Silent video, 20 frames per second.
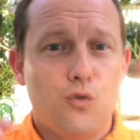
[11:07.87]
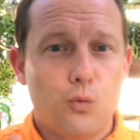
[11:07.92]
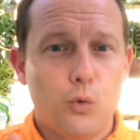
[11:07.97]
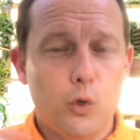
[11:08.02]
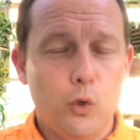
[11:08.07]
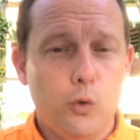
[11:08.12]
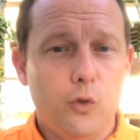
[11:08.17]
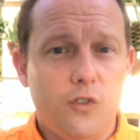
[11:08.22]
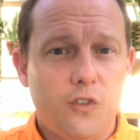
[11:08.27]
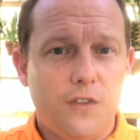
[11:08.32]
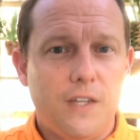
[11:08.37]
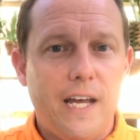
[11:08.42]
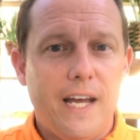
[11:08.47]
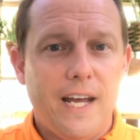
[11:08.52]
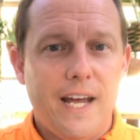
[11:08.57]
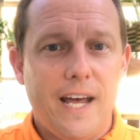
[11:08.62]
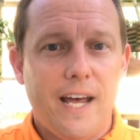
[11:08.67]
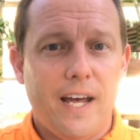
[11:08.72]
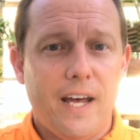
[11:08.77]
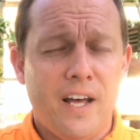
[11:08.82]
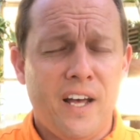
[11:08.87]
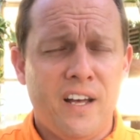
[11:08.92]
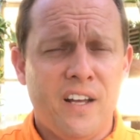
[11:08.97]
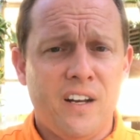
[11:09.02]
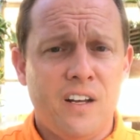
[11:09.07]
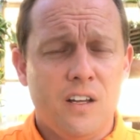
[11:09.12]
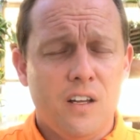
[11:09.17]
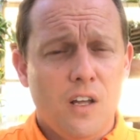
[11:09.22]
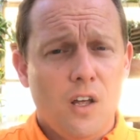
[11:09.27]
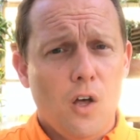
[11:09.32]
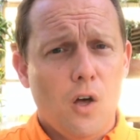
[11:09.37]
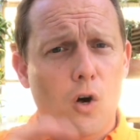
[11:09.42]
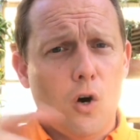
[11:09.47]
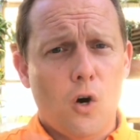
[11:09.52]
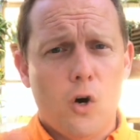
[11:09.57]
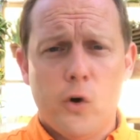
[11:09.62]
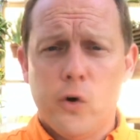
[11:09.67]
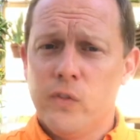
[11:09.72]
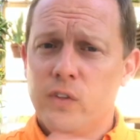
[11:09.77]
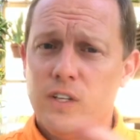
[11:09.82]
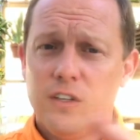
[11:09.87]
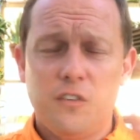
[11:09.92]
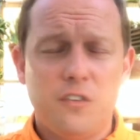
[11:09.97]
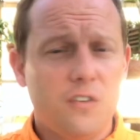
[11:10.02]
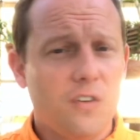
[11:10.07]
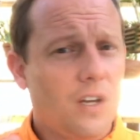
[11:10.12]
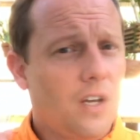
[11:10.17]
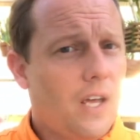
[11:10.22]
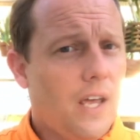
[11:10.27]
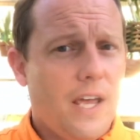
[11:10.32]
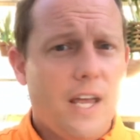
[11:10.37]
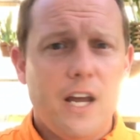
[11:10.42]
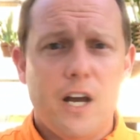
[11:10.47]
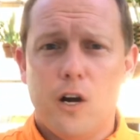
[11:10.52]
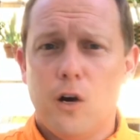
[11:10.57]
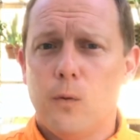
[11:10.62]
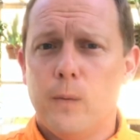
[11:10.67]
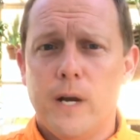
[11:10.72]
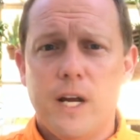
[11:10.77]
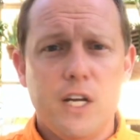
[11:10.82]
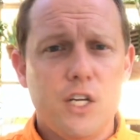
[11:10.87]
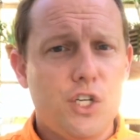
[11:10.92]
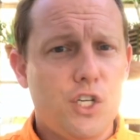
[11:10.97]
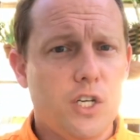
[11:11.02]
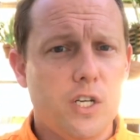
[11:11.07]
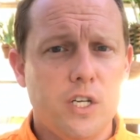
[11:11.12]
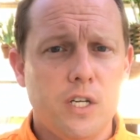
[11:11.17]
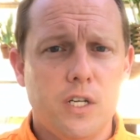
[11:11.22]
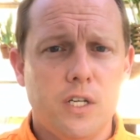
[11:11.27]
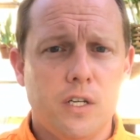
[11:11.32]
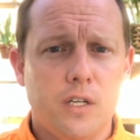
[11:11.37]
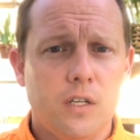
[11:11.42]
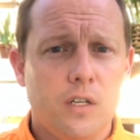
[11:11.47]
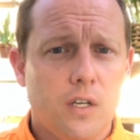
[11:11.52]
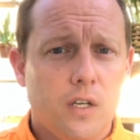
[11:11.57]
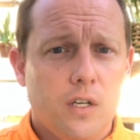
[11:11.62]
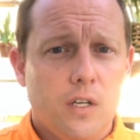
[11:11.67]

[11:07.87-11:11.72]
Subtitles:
roots that had all this aeration